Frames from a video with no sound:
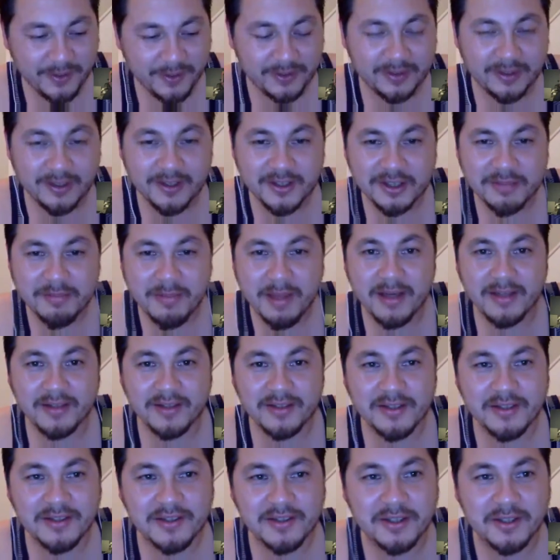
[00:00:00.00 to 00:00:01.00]
could learn some
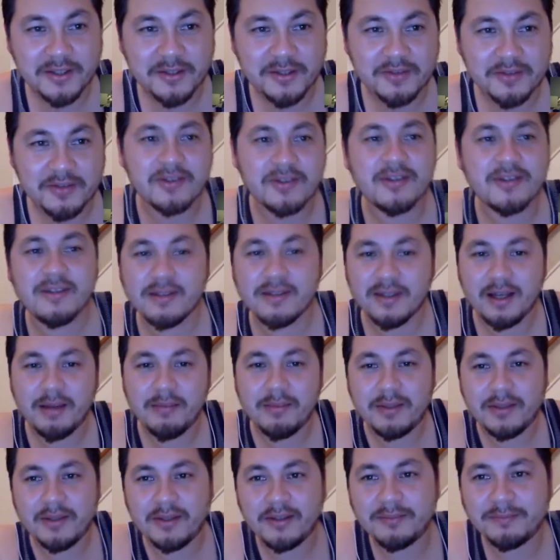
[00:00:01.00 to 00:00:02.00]
editing skills, that'd
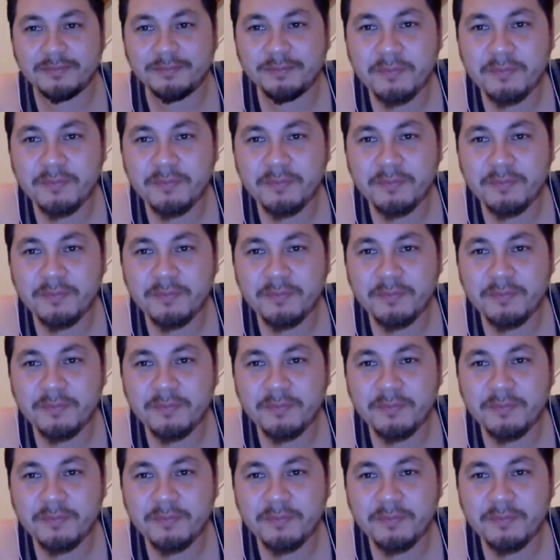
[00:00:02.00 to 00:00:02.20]
be good.